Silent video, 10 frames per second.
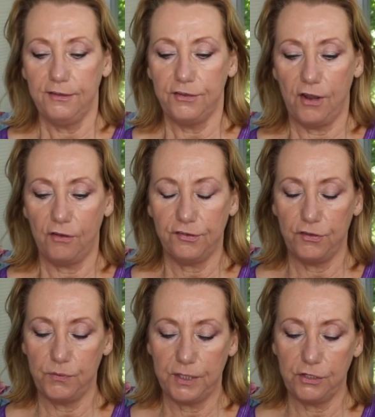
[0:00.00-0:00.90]
you know, so
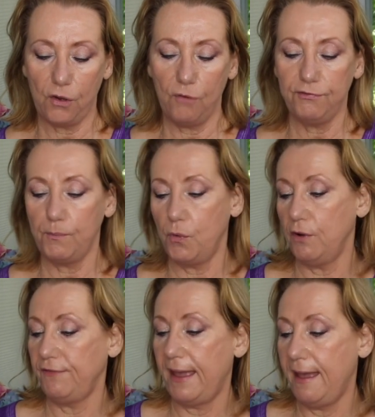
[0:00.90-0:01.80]
you can go from
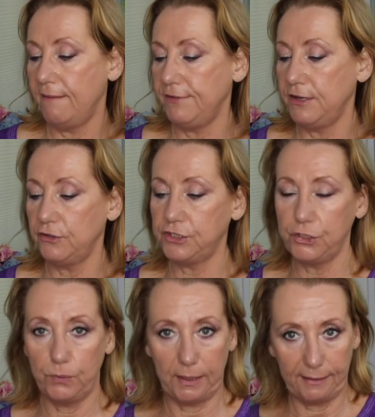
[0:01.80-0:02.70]
more of a heavier
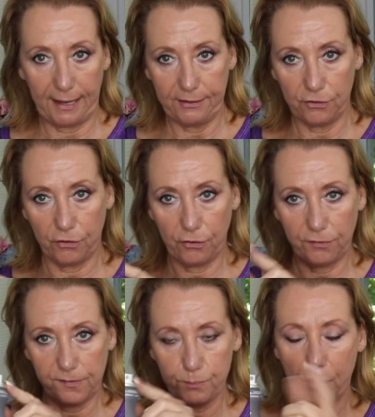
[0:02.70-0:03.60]
to a
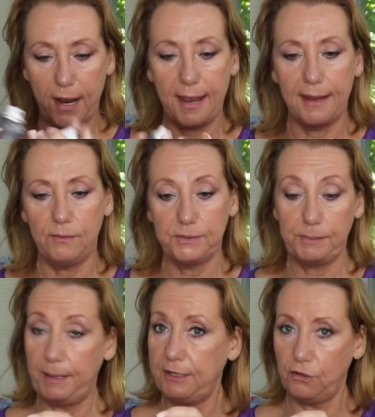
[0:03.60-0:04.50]
lighter spray,
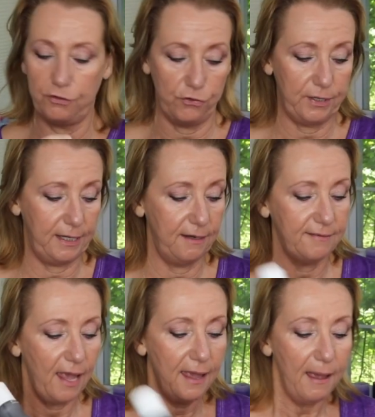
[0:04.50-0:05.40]
depending on your
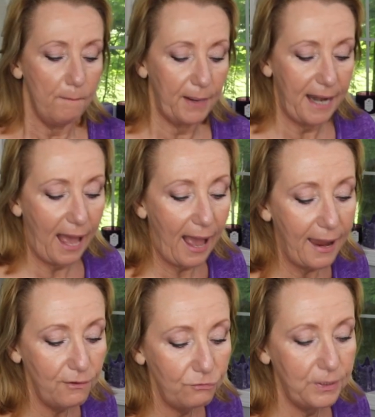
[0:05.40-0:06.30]
needs. But
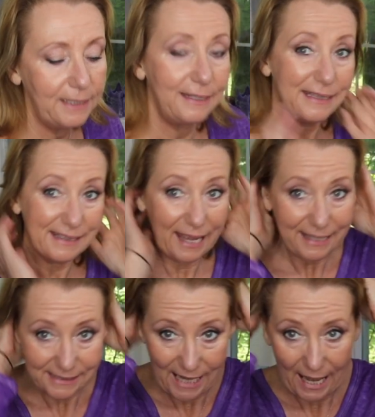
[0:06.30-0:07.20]
I really
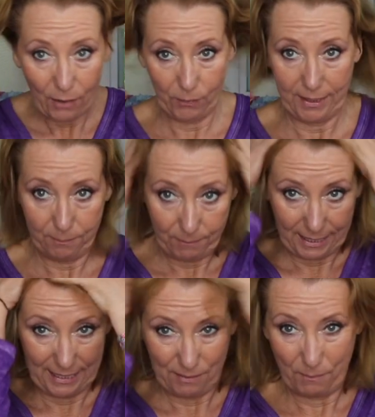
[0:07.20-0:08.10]
liked how it
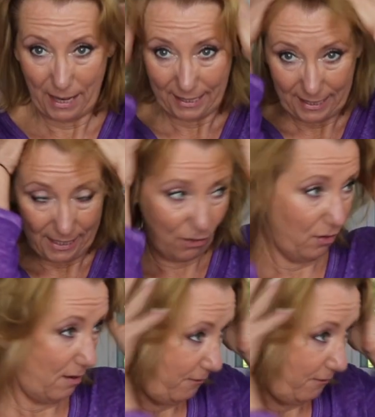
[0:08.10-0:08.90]
made my hair